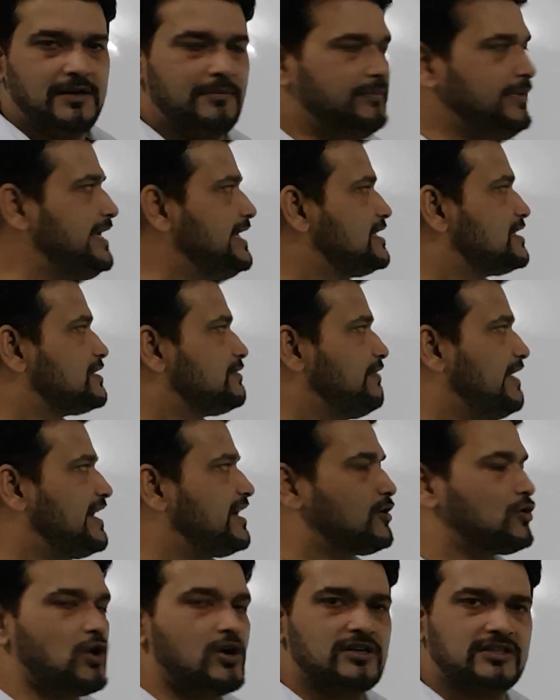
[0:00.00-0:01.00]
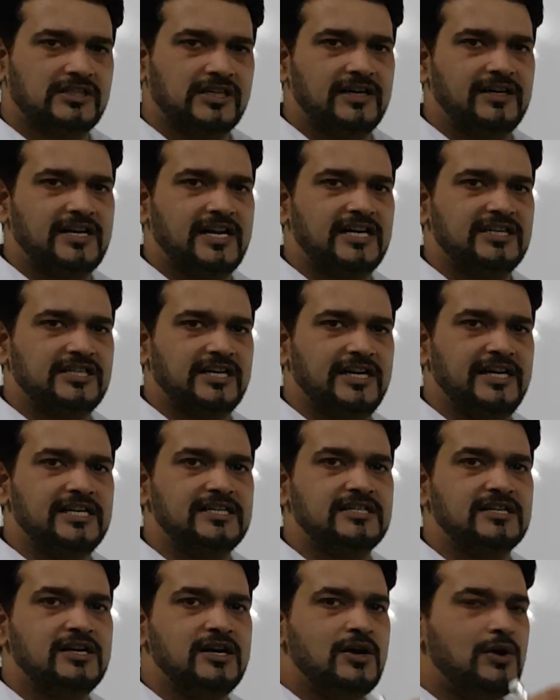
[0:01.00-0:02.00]
means when concentration
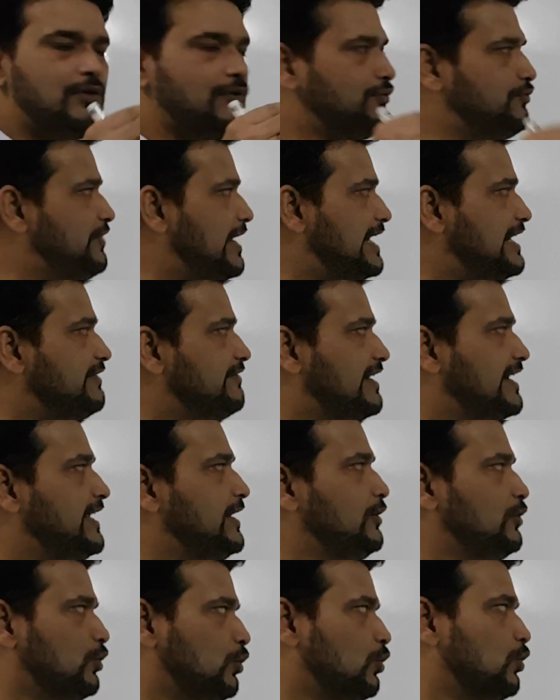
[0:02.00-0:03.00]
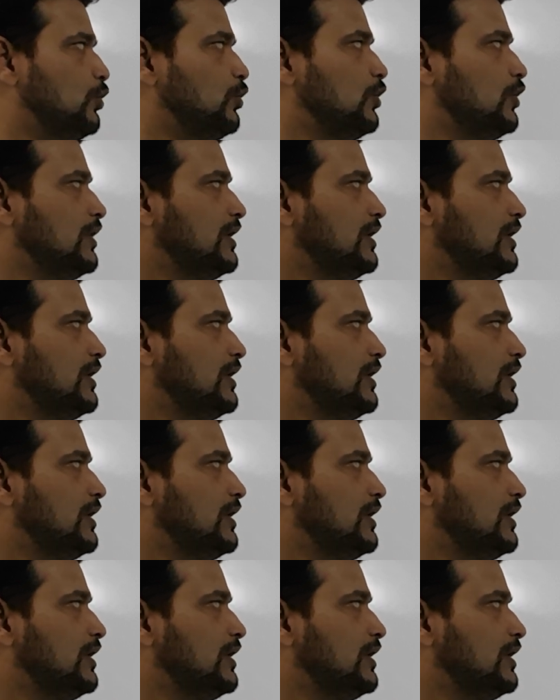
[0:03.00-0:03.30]
is very low.